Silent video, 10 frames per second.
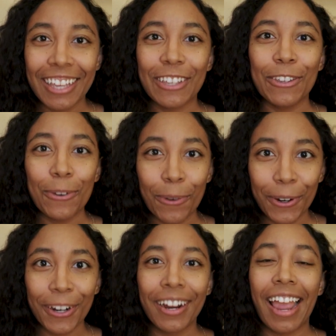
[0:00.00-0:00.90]

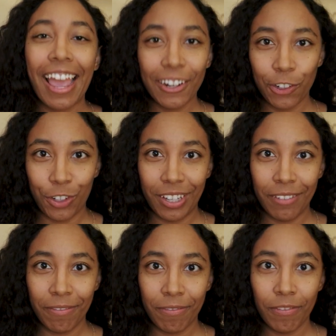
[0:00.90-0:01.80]
your
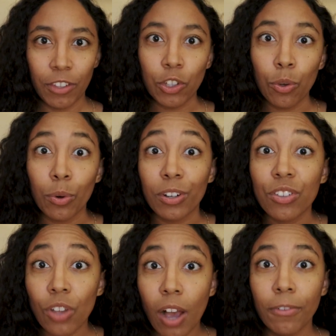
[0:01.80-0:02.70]
energy your
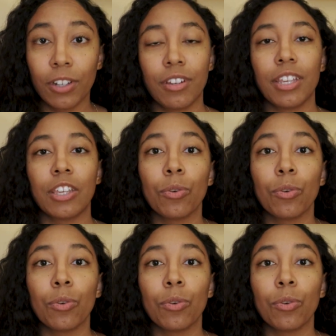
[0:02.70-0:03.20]
sovereignty,